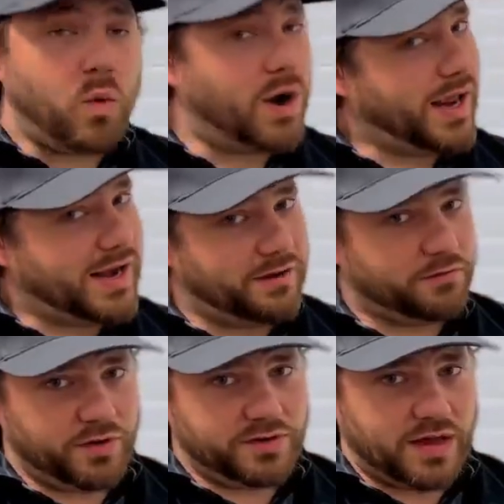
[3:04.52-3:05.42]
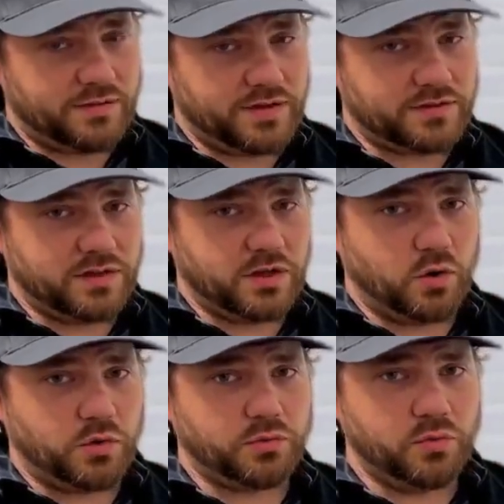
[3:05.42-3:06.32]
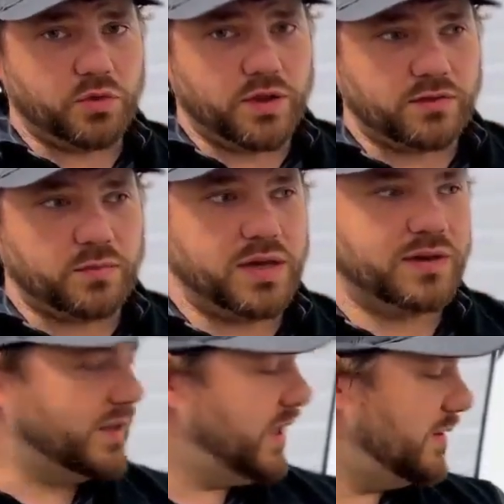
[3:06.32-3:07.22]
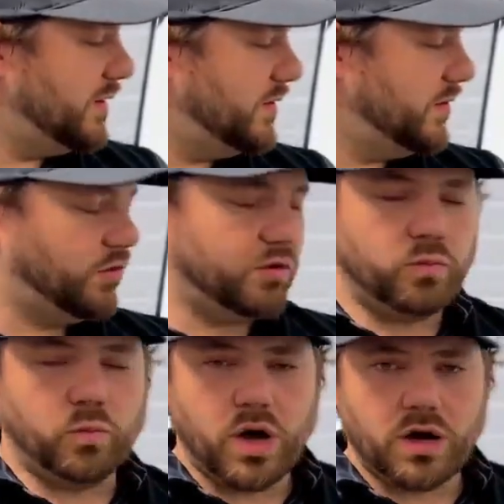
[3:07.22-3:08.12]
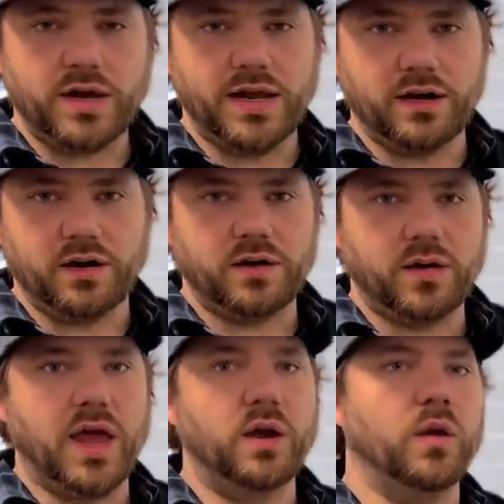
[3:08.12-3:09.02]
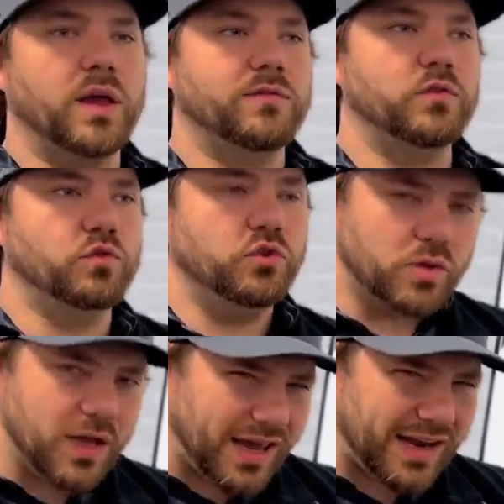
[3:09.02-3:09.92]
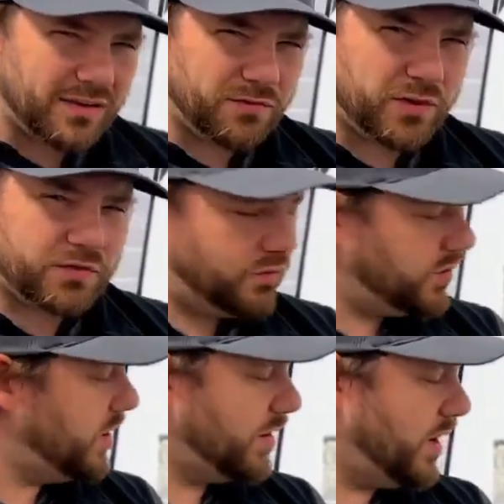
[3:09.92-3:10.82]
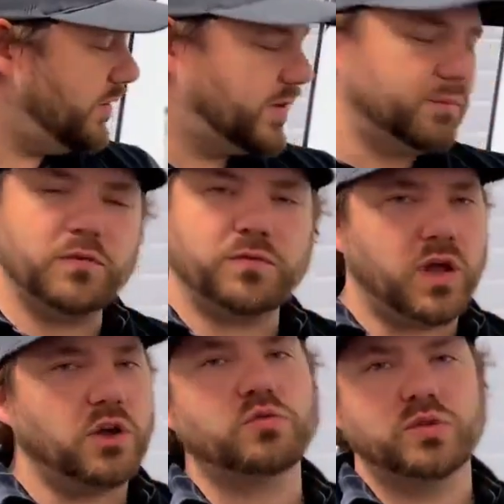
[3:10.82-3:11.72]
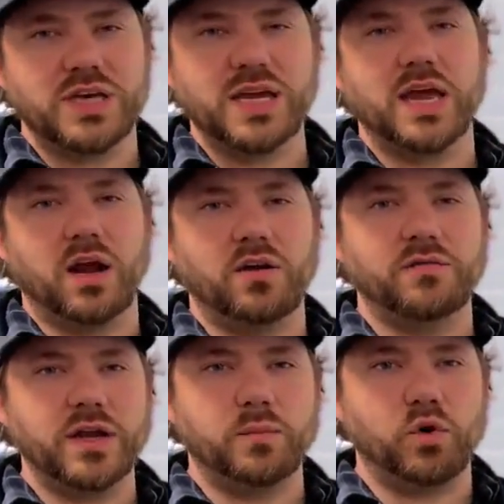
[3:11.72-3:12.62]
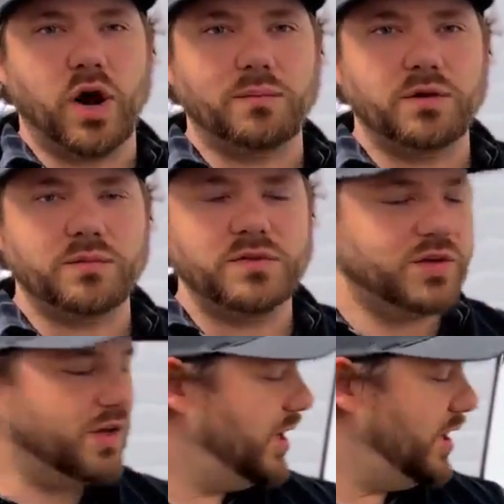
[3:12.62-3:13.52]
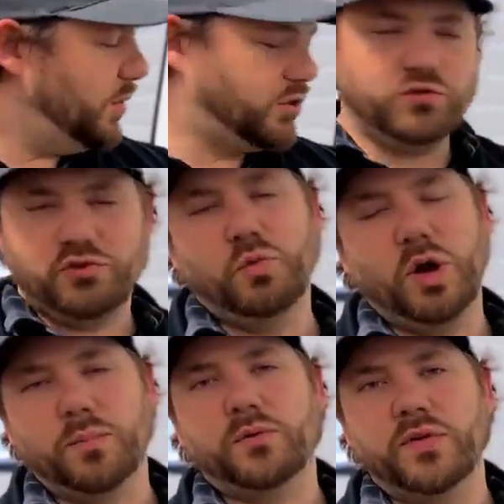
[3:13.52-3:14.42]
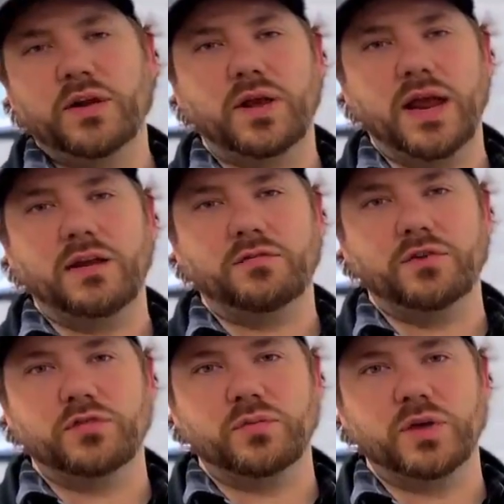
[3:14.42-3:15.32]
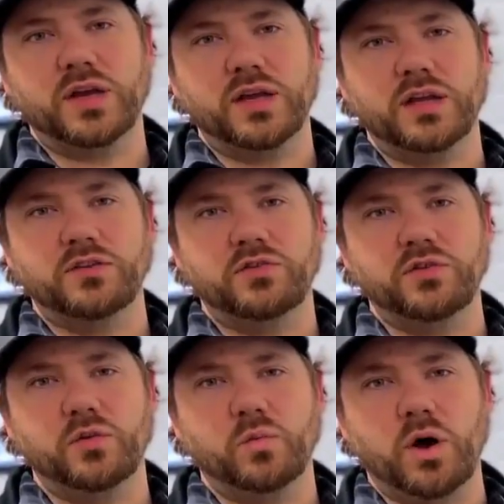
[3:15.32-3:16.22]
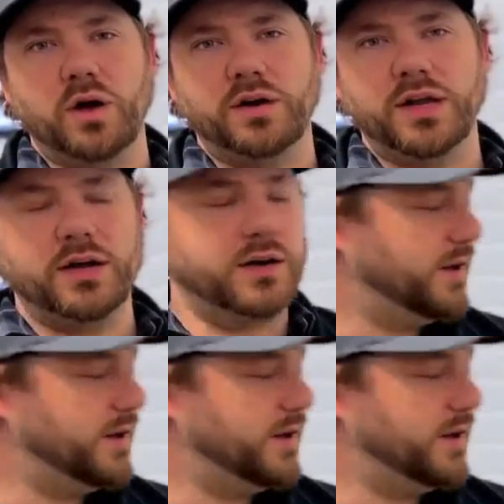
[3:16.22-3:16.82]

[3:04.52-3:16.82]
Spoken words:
want antifreeze obviously to go through this, because again, this is your water heater, and if you do get antifreeze through there, a simple flush will take care of any problems, but you do want to prevent antifreeze from getting into your water heater.